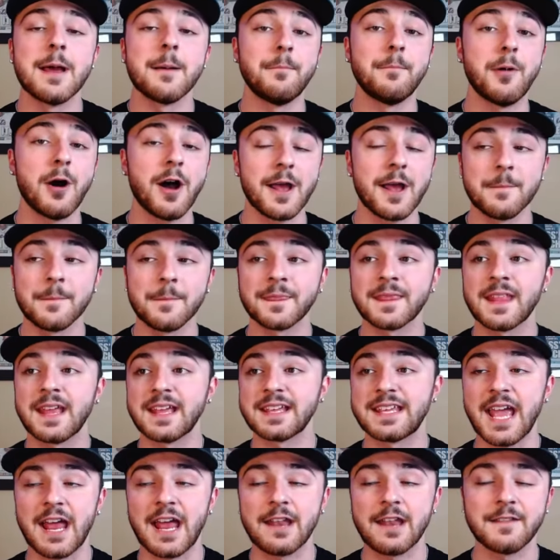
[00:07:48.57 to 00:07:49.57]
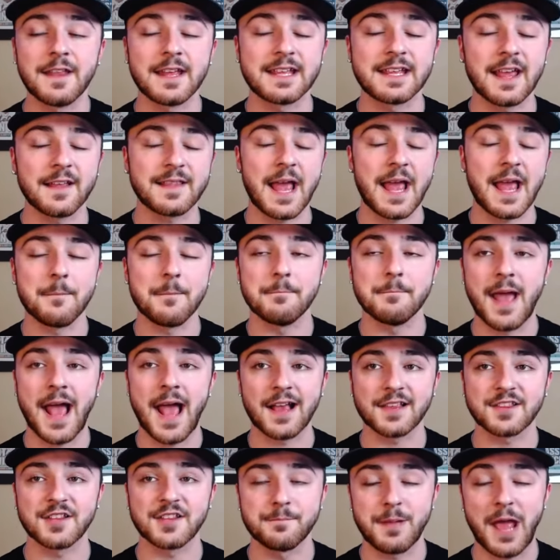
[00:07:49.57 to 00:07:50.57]
But again, they get that
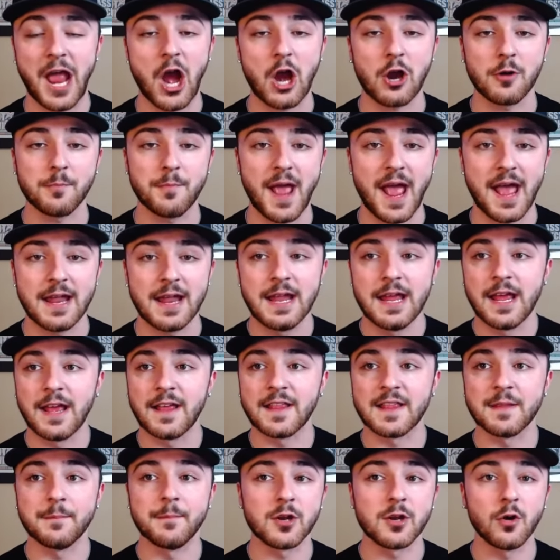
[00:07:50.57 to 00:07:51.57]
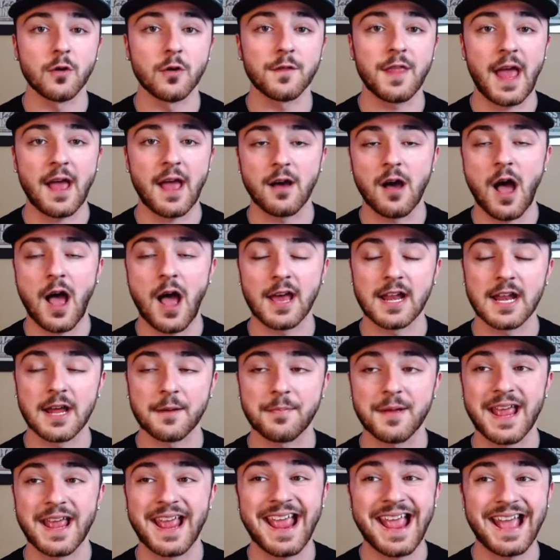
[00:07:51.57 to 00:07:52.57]
massive power bat in the middle of that
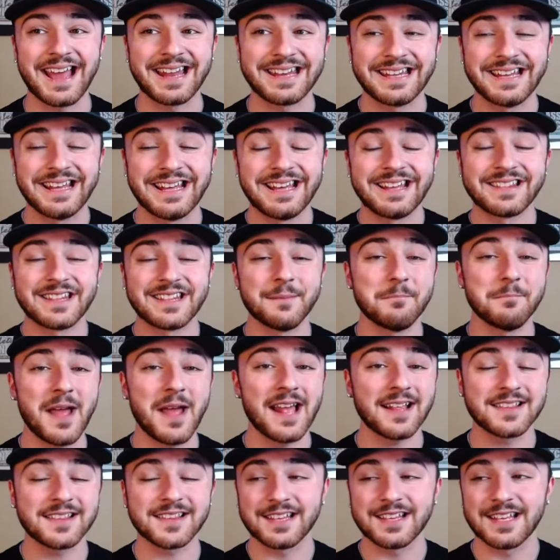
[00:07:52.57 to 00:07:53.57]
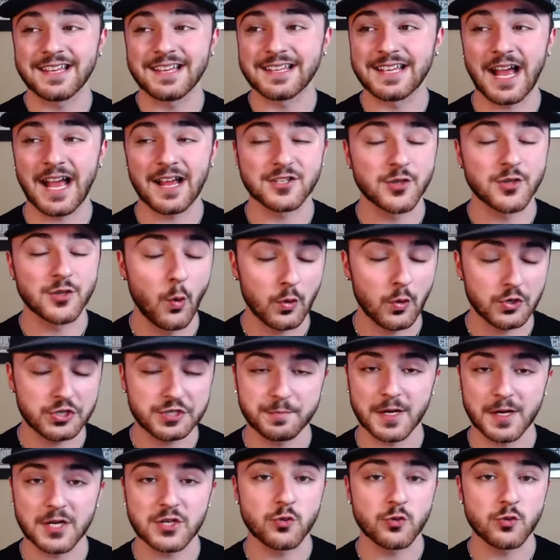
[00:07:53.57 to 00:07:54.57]
lineup. And the Mets got
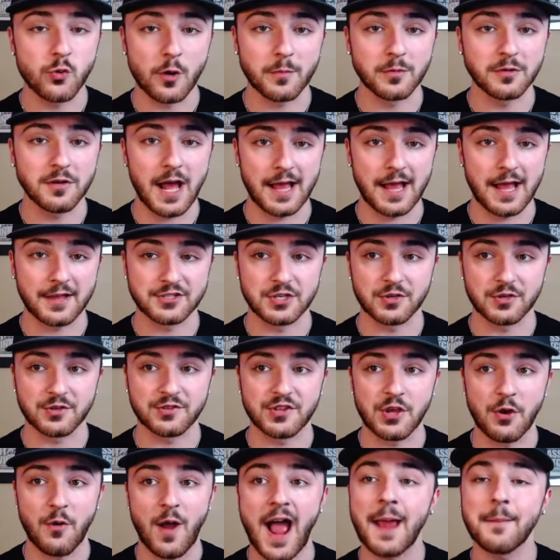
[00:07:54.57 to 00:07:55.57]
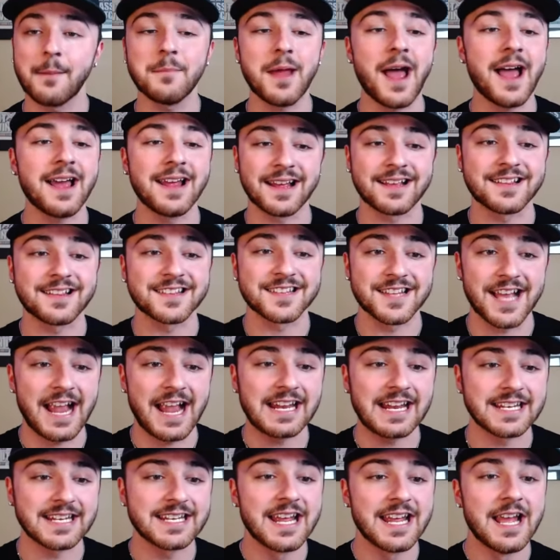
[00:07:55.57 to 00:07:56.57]
torched by Schwarber last year. So I'm not
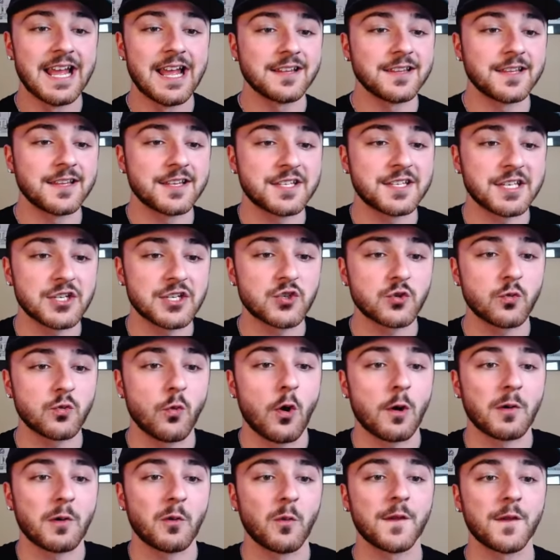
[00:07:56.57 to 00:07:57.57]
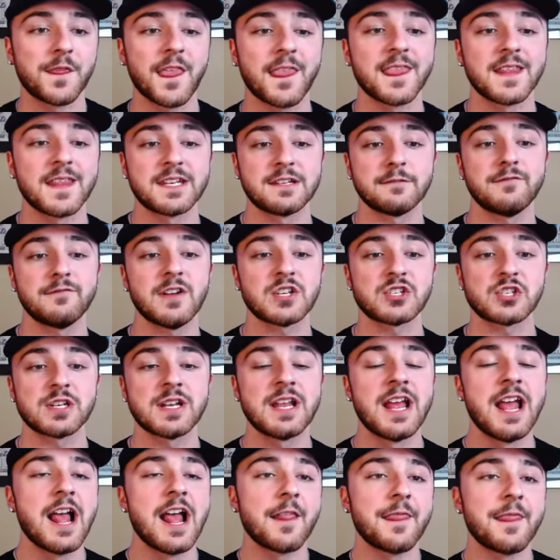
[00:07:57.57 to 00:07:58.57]
excited to see Schwarber within the division.